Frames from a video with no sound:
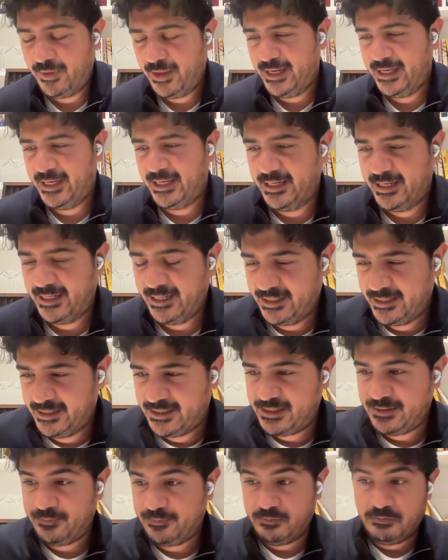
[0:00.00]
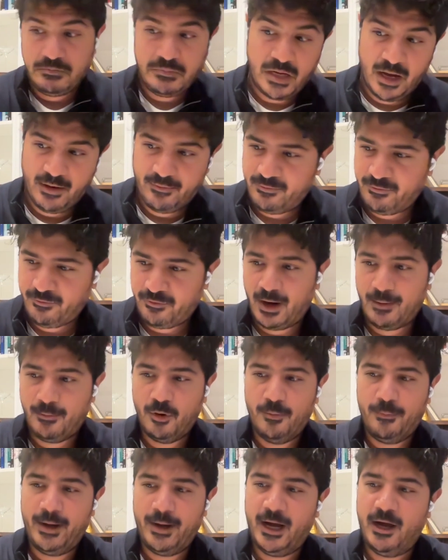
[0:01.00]
is far
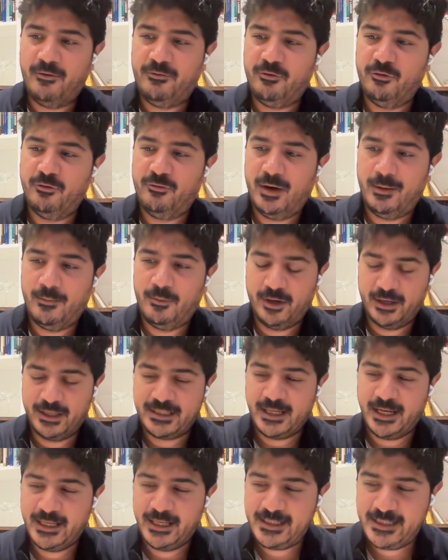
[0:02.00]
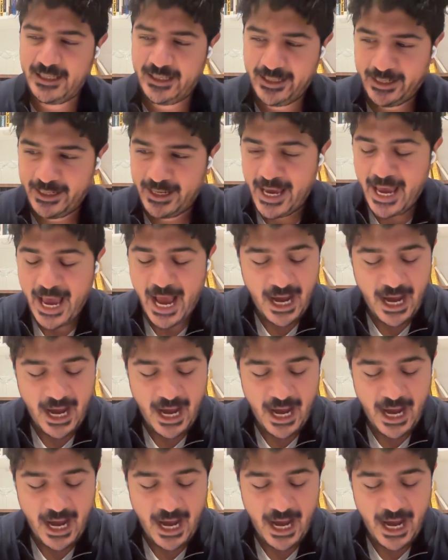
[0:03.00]
more powerful, far more exciting.